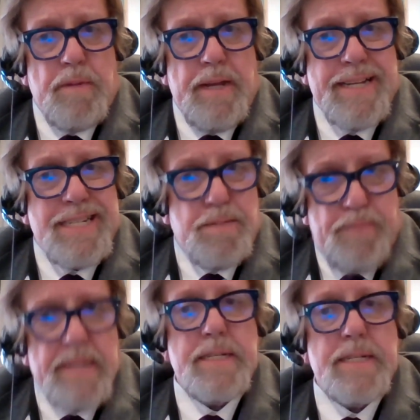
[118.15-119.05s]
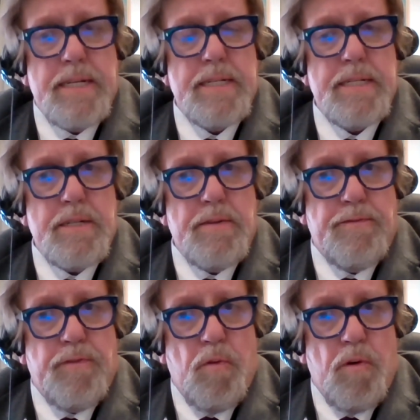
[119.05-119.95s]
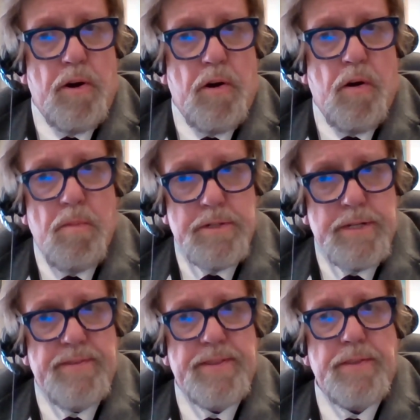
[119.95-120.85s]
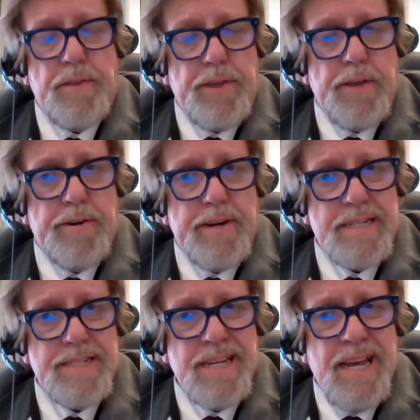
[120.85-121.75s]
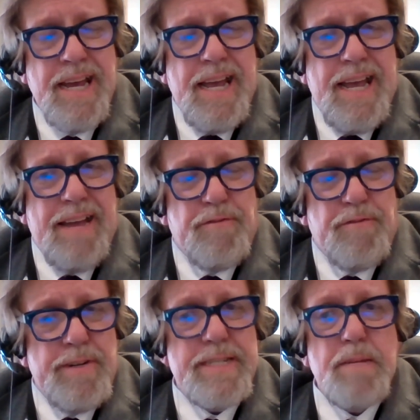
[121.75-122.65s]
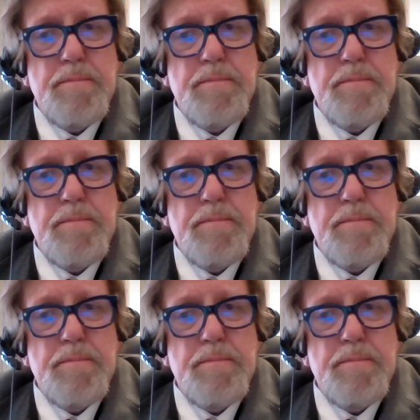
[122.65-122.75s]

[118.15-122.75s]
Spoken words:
expenses for almost everything the theater does have risen